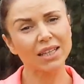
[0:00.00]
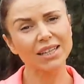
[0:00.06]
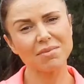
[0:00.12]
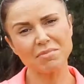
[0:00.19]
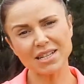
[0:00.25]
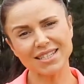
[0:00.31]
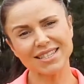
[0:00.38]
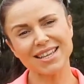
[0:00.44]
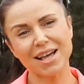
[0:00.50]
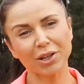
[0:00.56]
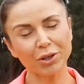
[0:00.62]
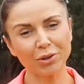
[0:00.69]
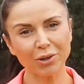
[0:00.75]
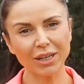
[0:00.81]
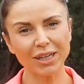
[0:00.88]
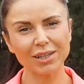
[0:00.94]
Let me tell
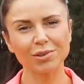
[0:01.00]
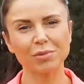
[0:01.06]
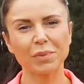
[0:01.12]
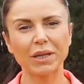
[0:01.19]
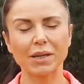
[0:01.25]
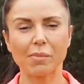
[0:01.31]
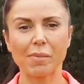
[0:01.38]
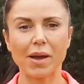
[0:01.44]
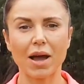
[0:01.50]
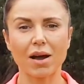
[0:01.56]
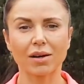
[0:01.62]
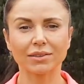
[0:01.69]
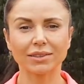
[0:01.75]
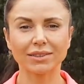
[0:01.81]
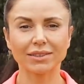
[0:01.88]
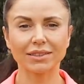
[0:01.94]
you a little bit
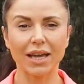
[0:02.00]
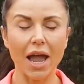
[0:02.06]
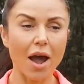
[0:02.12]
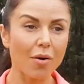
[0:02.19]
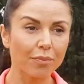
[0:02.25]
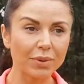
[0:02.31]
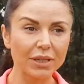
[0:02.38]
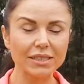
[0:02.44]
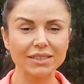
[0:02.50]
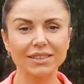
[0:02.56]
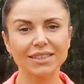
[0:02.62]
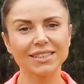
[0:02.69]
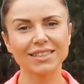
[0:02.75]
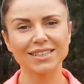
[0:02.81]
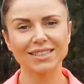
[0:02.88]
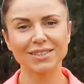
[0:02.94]
about our
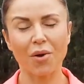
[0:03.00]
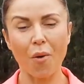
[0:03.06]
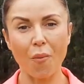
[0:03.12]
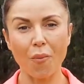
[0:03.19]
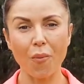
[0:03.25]
business,